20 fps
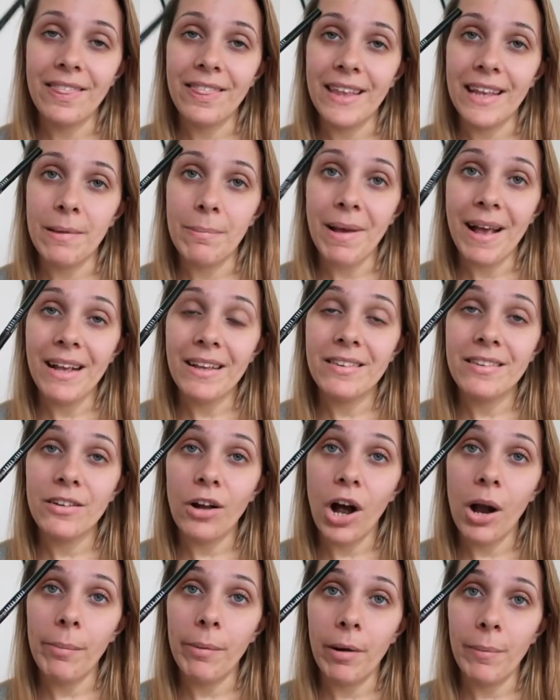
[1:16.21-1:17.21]
the best
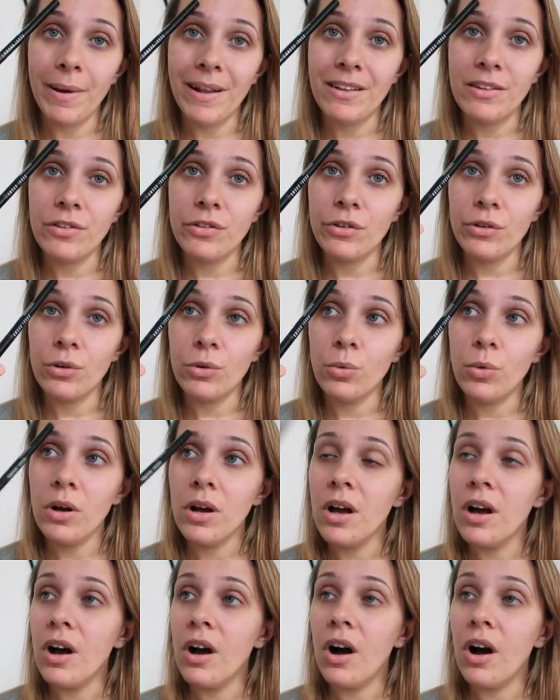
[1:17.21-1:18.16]
eyebrow pencil